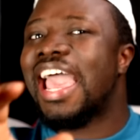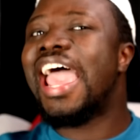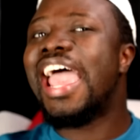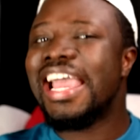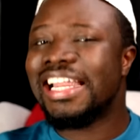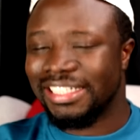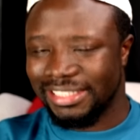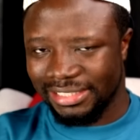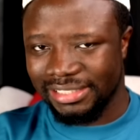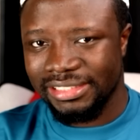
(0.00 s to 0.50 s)

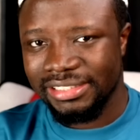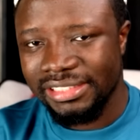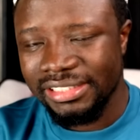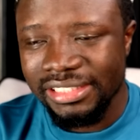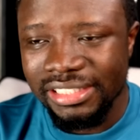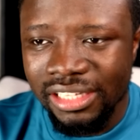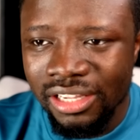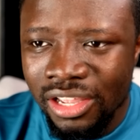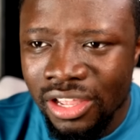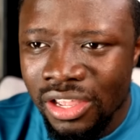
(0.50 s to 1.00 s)
head.
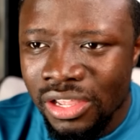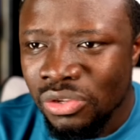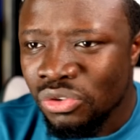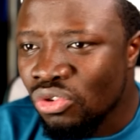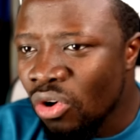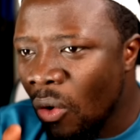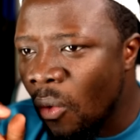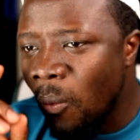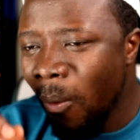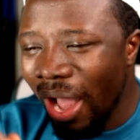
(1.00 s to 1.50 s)

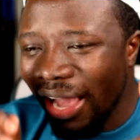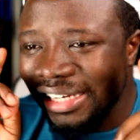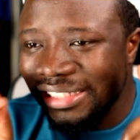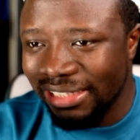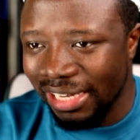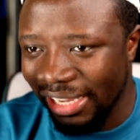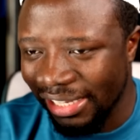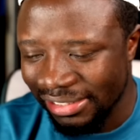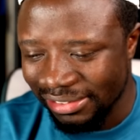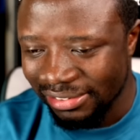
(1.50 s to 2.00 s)
So why
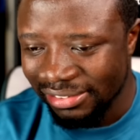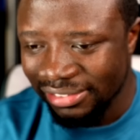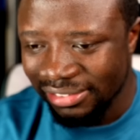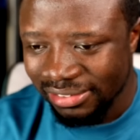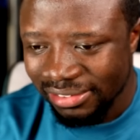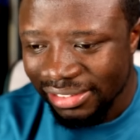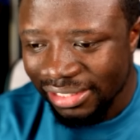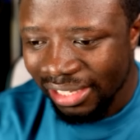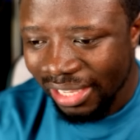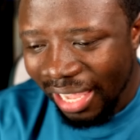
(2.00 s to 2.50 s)
then?
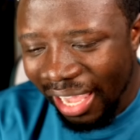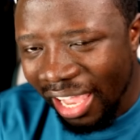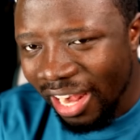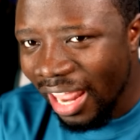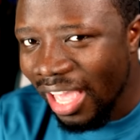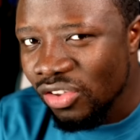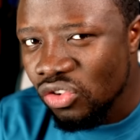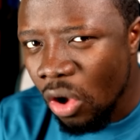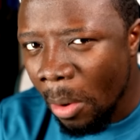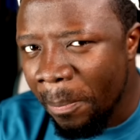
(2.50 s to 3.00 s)
And
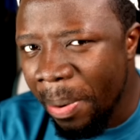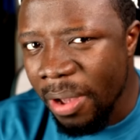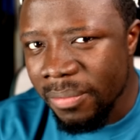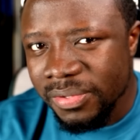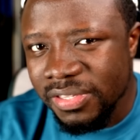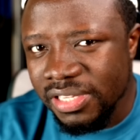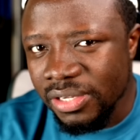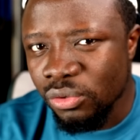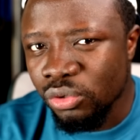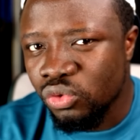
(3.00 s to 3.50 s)
that's what Pam
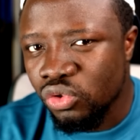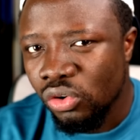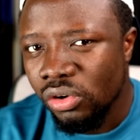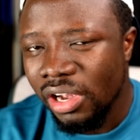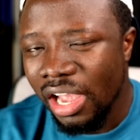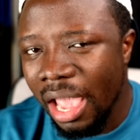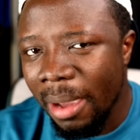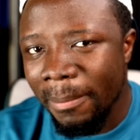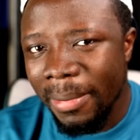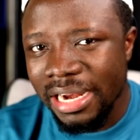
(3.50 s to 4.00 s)
suit,
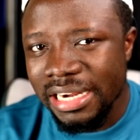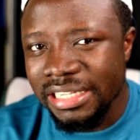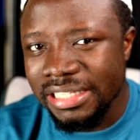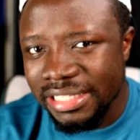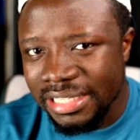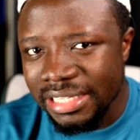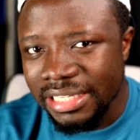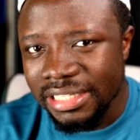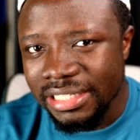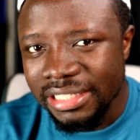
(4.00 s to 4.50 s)

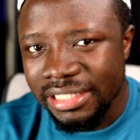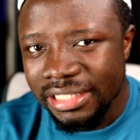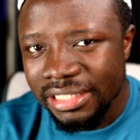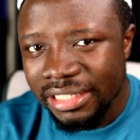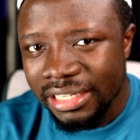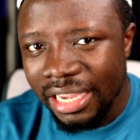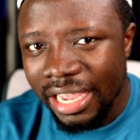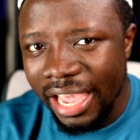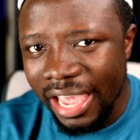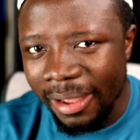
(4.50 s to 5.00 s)
humanity.
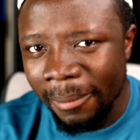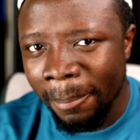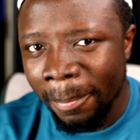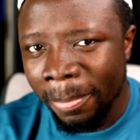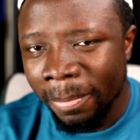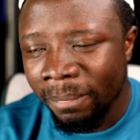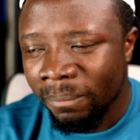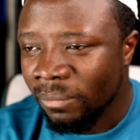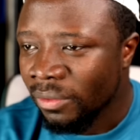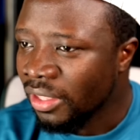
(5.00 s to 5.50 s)
Eh?
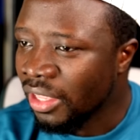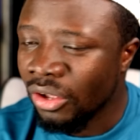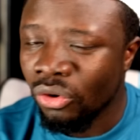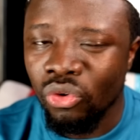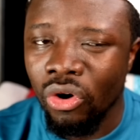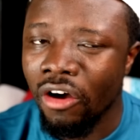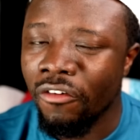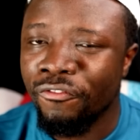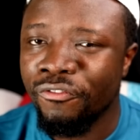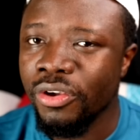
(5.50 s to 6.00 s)
He
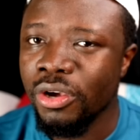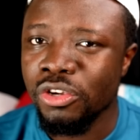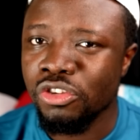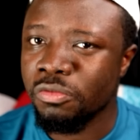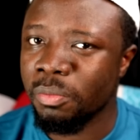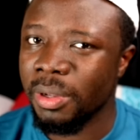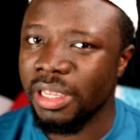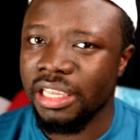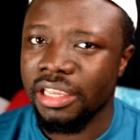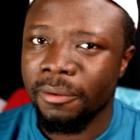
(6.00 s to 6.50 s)

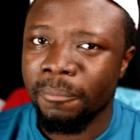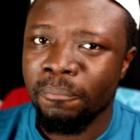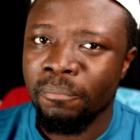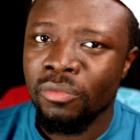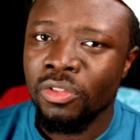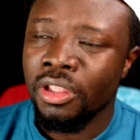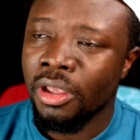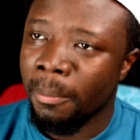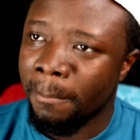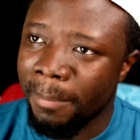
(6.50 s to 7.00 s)
confused me.
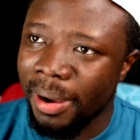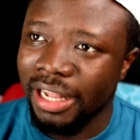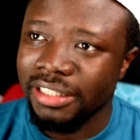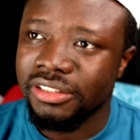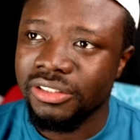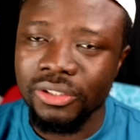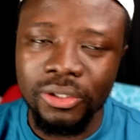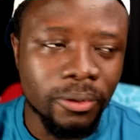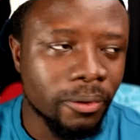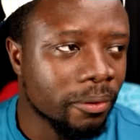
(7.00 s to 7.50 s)

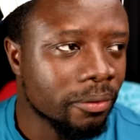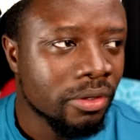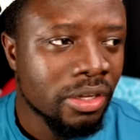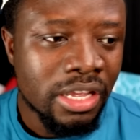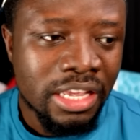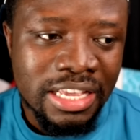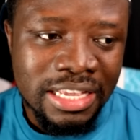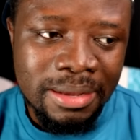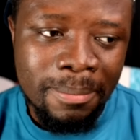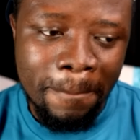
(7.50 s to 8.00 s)
But you know,
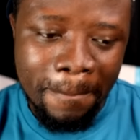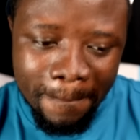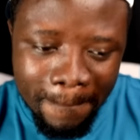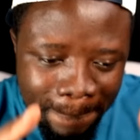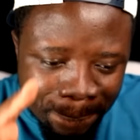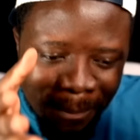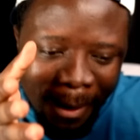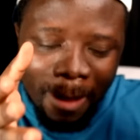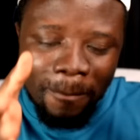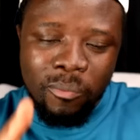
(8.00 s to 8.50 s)

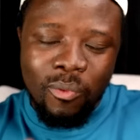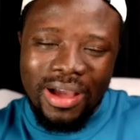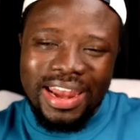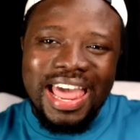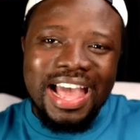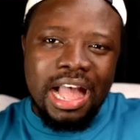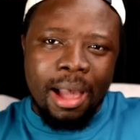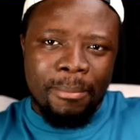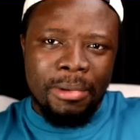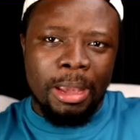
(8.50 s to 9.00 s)

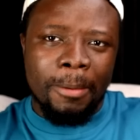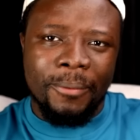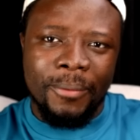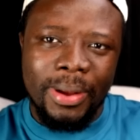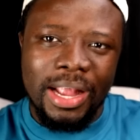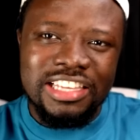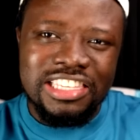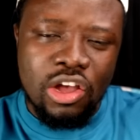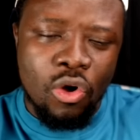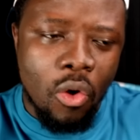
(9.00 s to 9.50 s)
Mpabwada kame
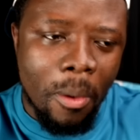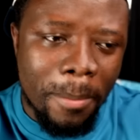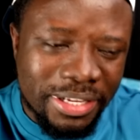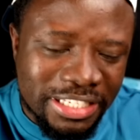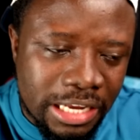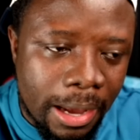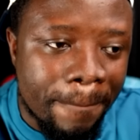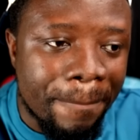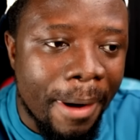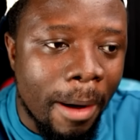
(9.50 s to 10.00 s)
reason
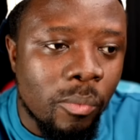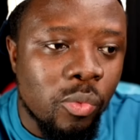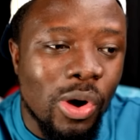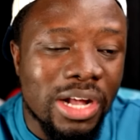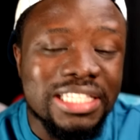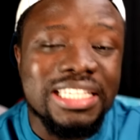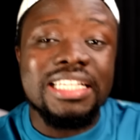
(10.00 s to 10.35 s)
kobeshan Mpabwa